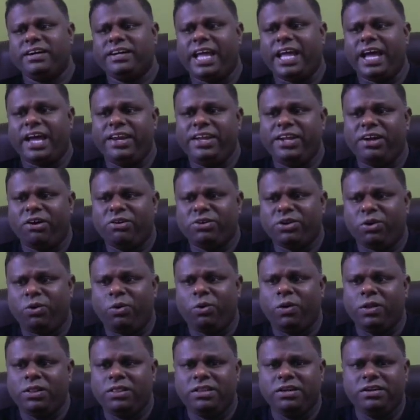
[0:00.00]
carry out
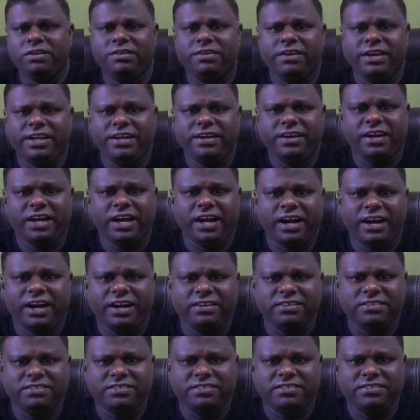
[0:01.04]
all the
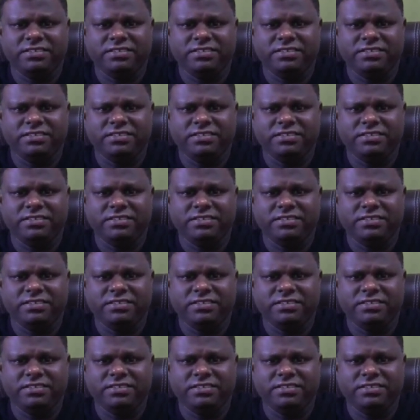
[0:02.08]
Grignard